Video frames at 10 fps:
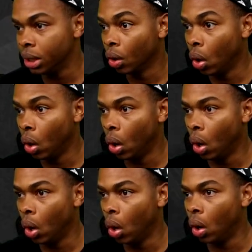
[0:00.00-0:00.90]

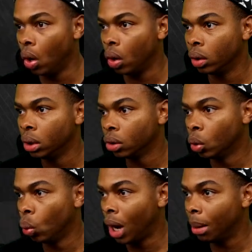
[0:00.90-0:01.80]
oh, a
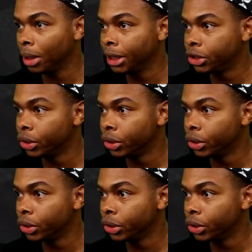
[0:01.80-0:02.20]
little wobbly